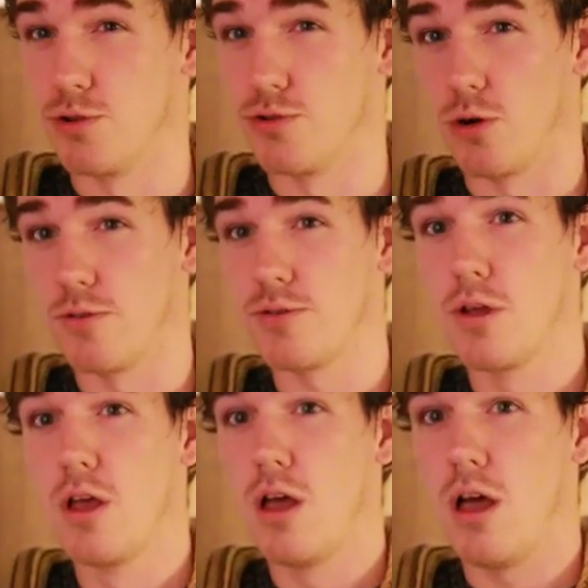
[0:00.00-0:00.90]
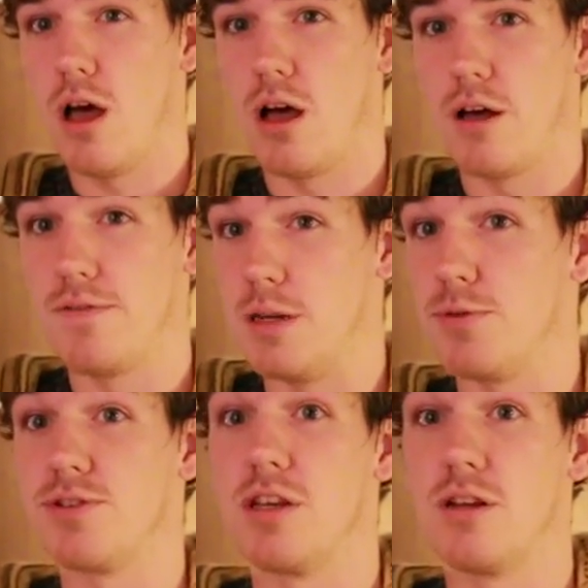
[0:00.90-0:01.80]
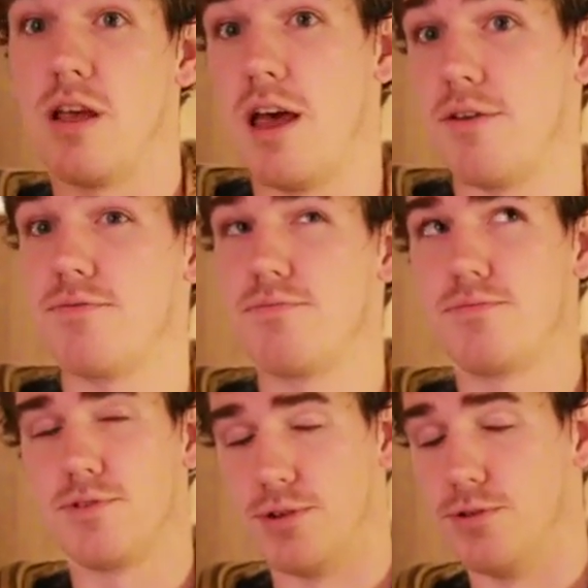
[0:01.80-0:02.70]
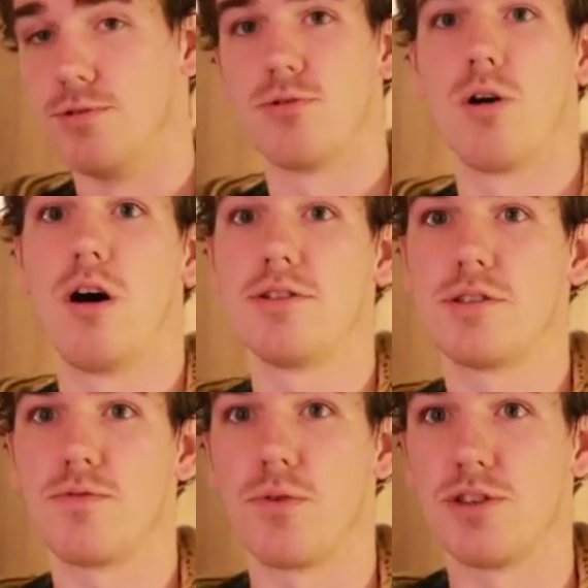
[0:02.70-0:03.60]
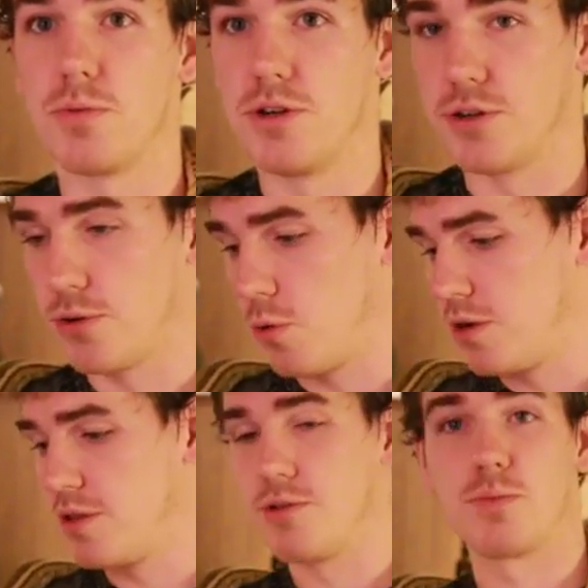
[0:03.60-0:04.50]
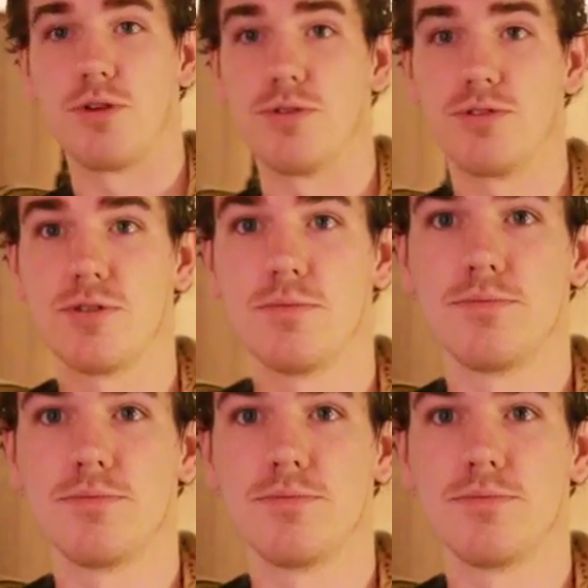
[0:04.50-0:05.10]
Dwarf 50% F2 cross for this particular one that was produced.